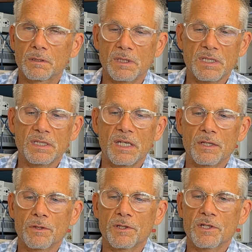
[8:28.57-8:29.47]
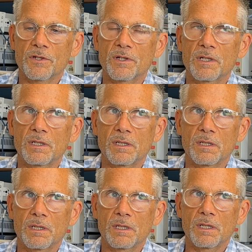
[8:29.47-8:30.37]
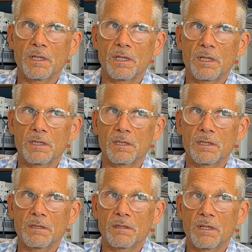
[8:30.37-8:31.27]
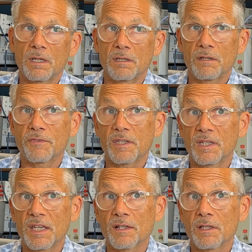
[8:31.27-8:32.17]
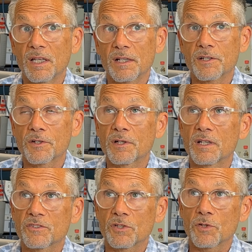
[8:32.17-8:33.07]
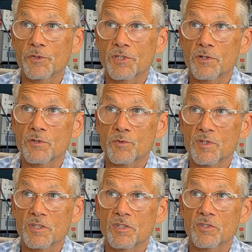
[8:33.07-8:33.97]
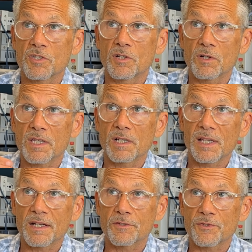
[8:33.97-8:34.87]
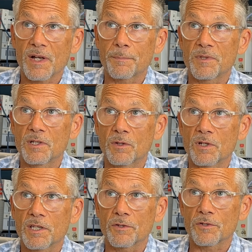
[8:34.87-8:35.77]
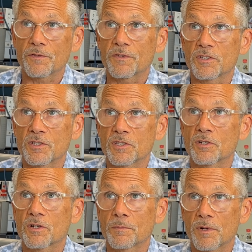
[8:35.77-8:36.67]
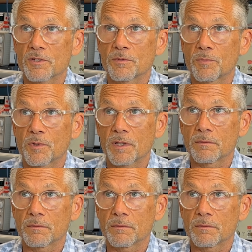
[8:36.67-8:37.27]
It can handle the current, and if it can handle a lot of current, it has a low series resistance, so you don't get a lot of drop and you don't kill your efficiency or compression point.